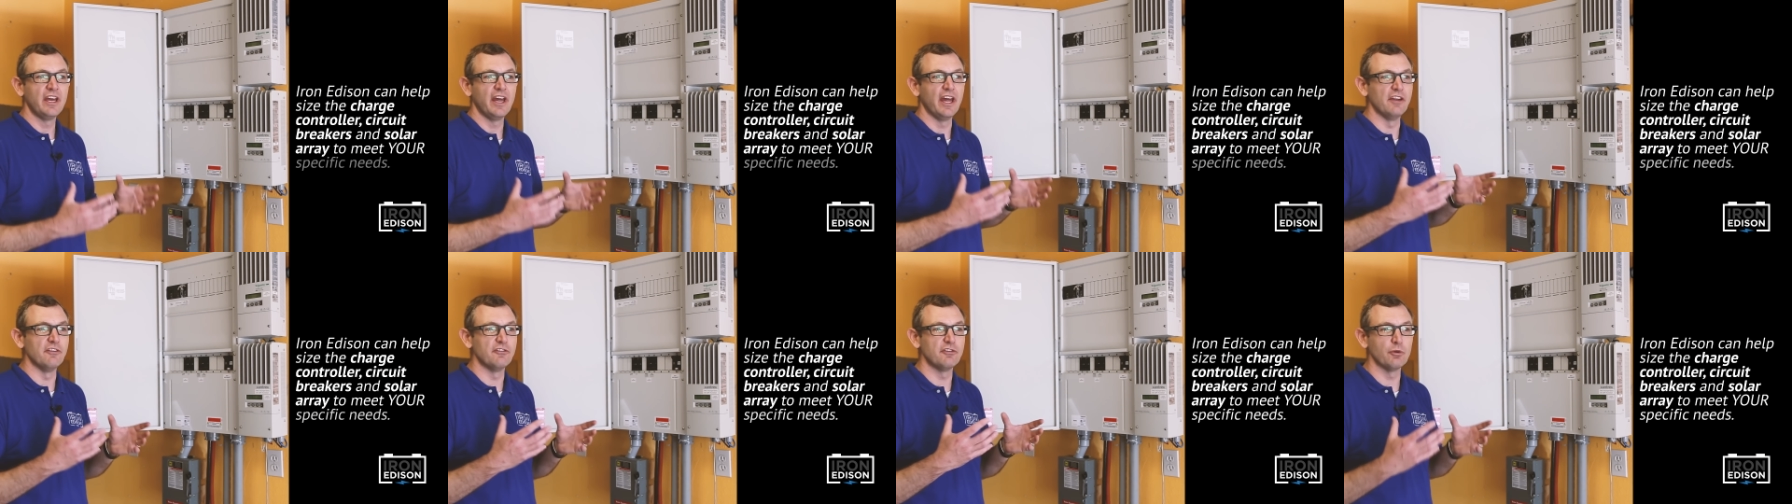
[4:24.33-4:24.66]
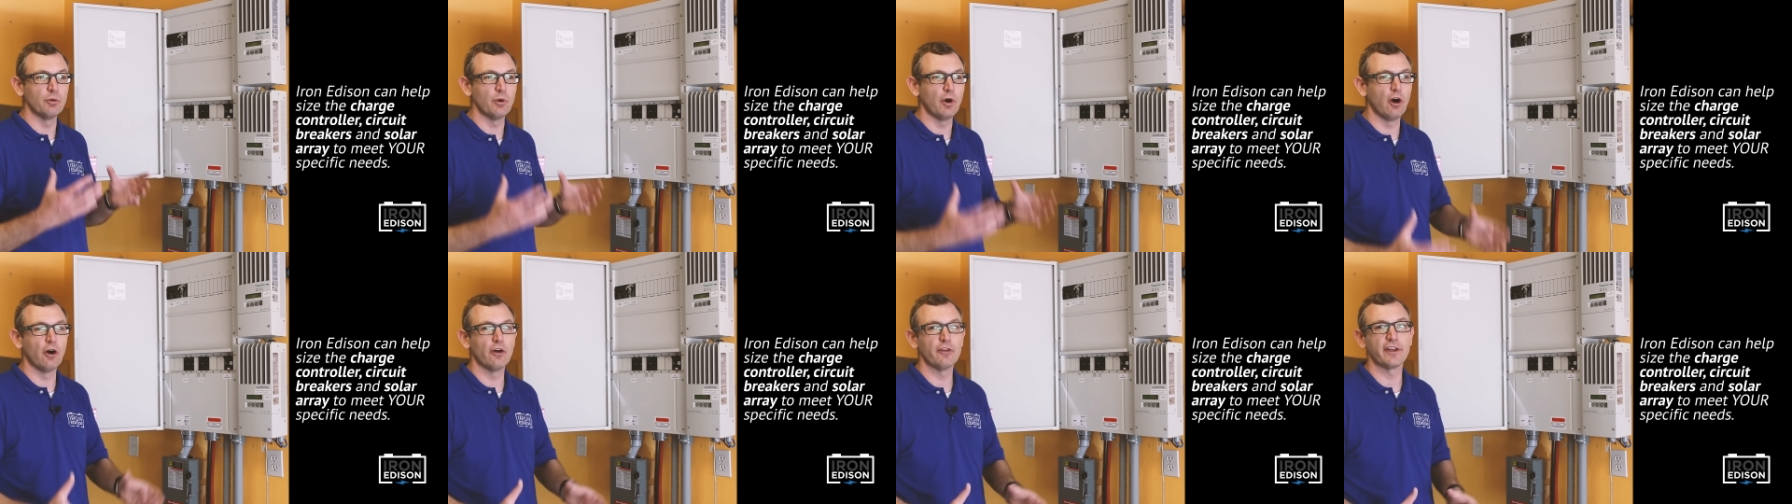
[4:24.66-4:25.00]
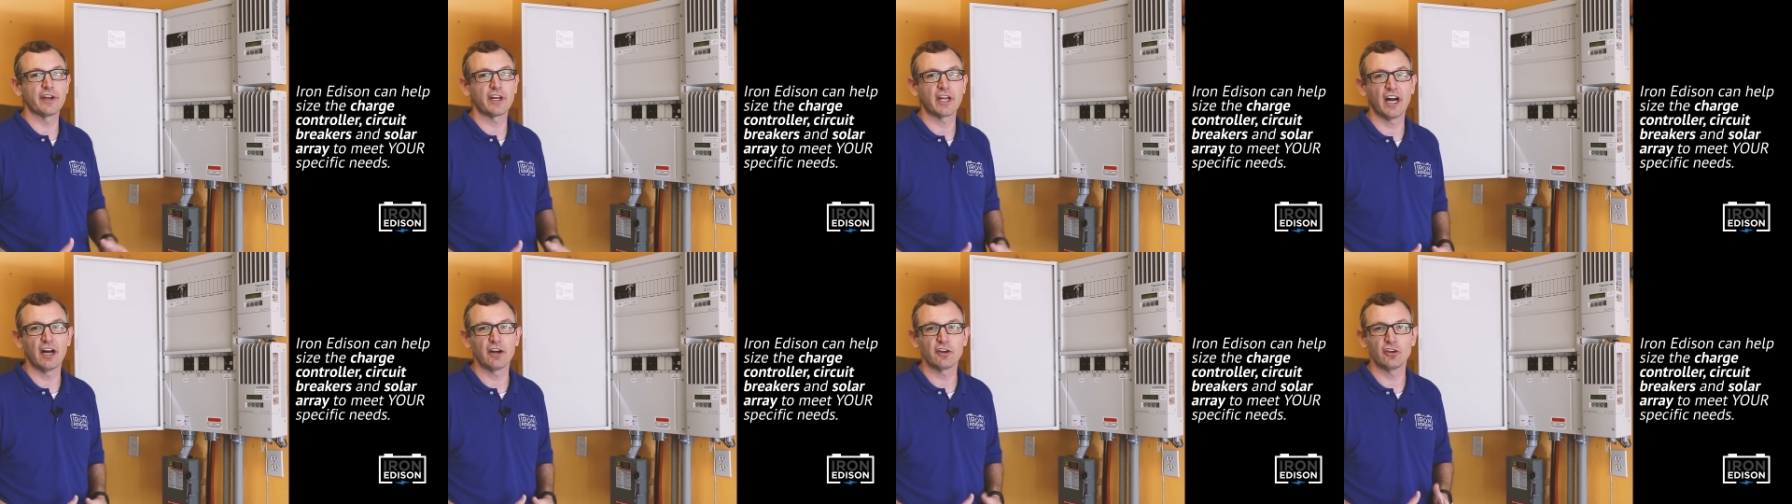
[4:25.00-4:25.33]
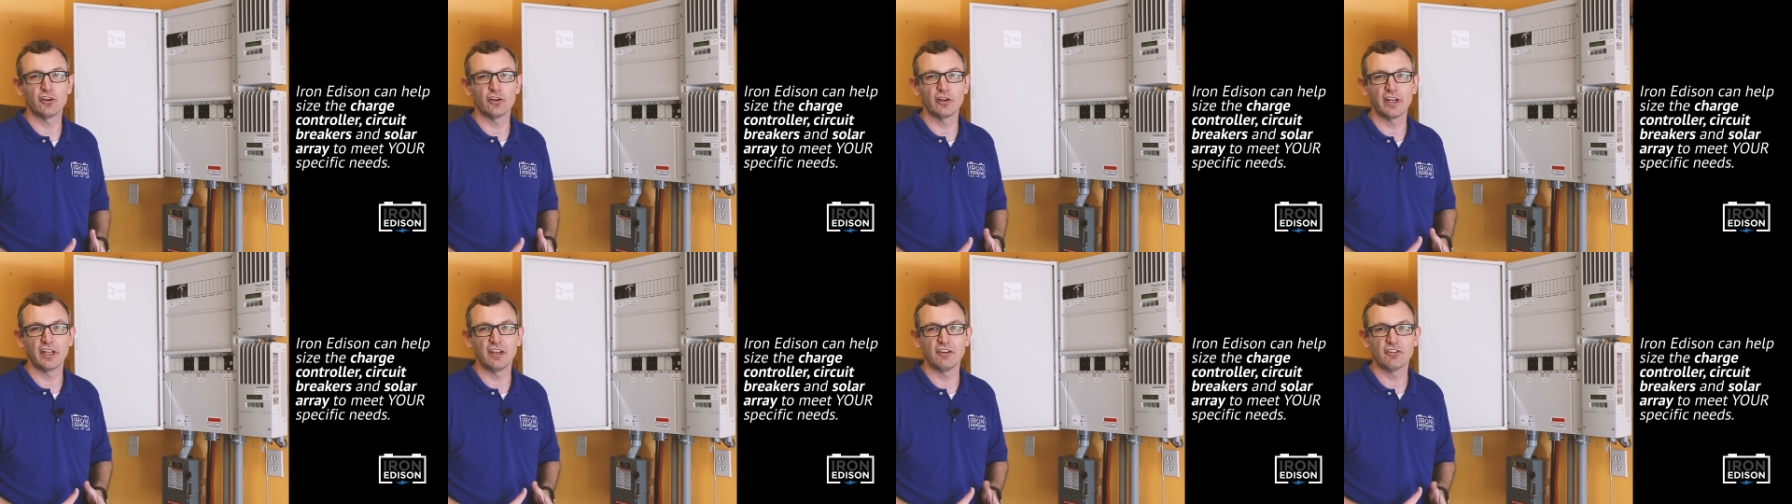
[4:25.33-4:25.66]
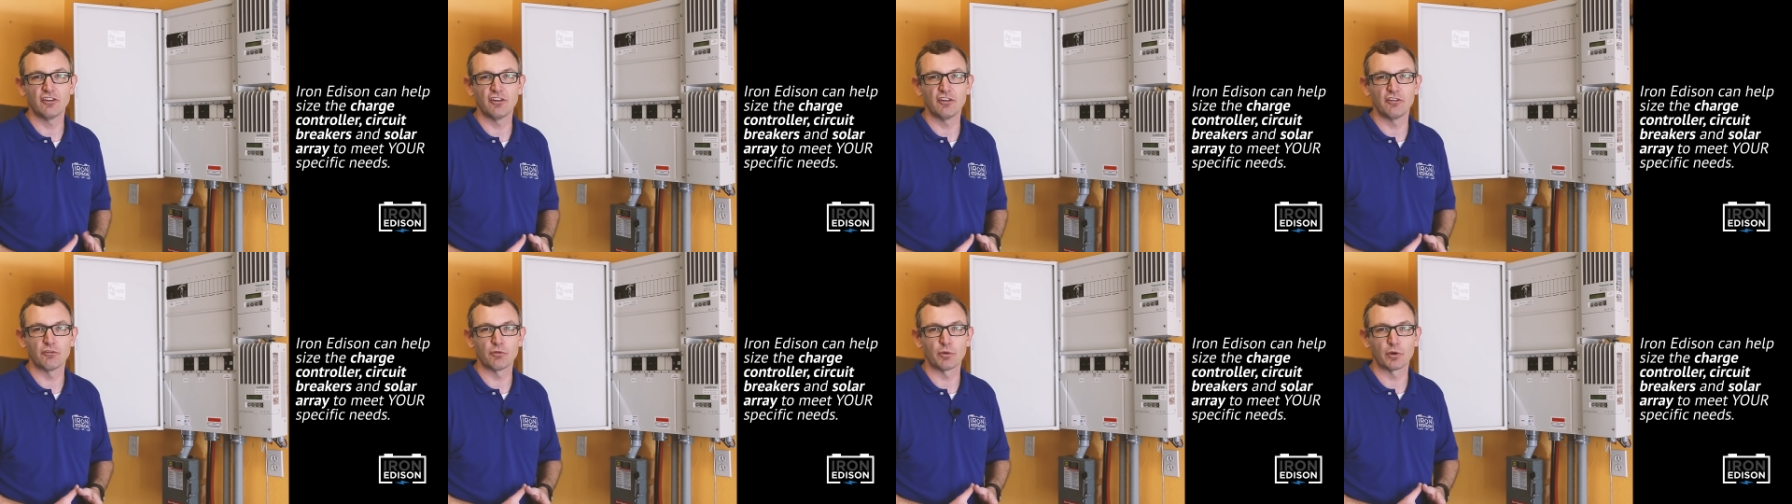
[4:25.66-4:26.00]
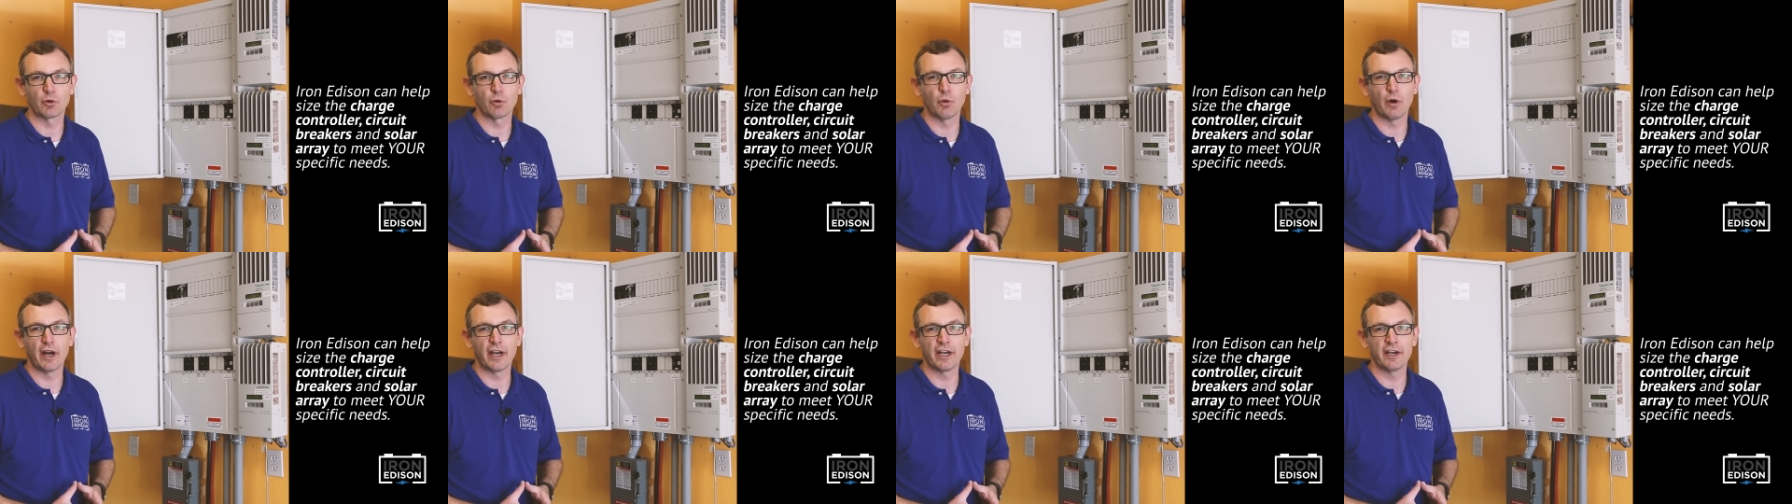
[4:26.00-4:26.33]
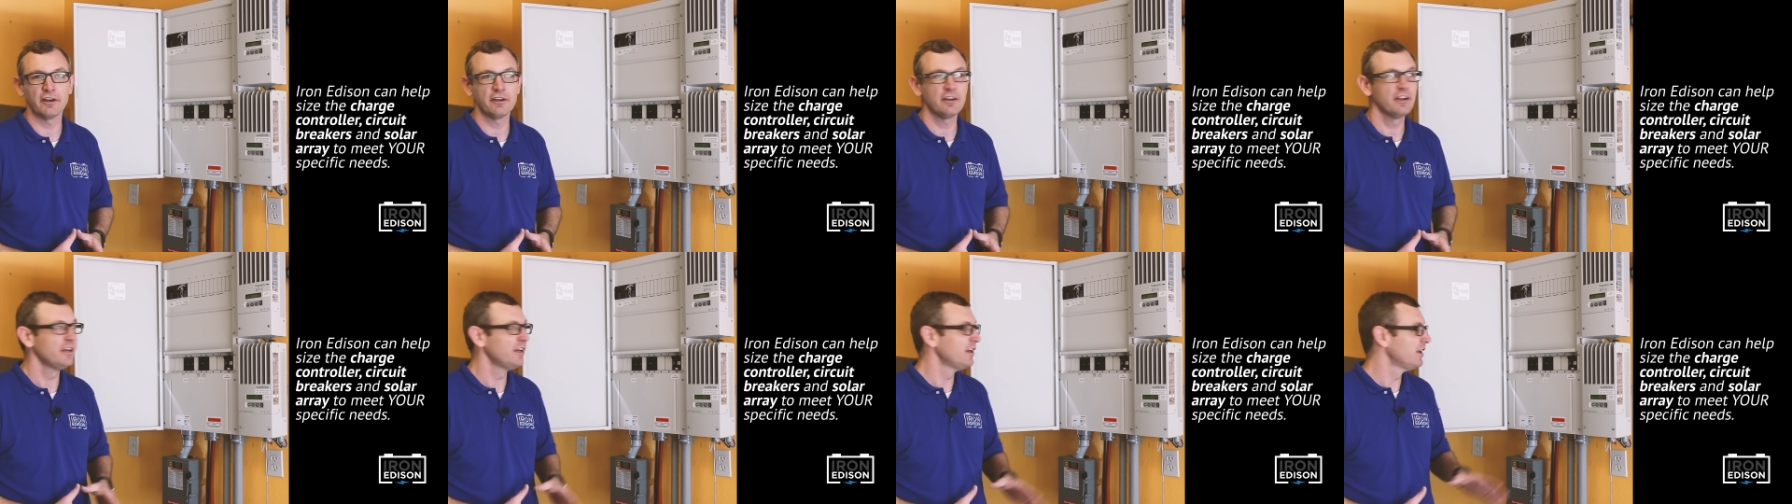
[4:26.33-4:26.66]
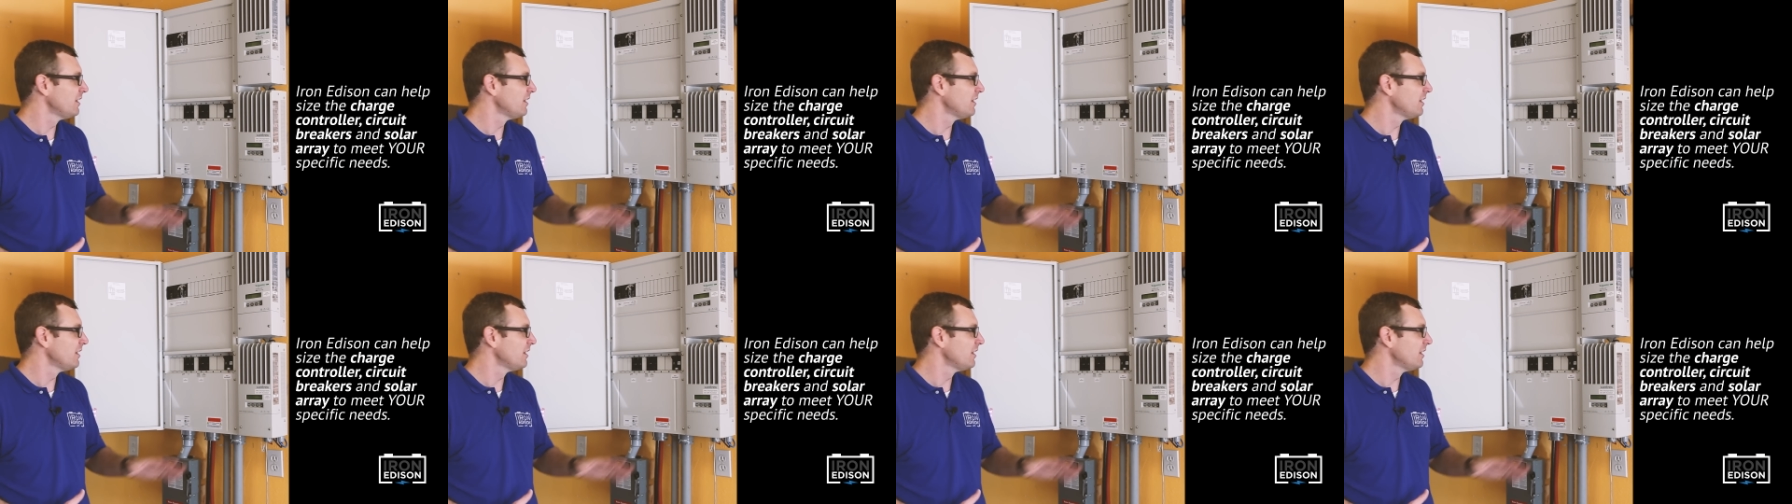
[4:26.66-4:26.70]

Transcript: and do all the calculations required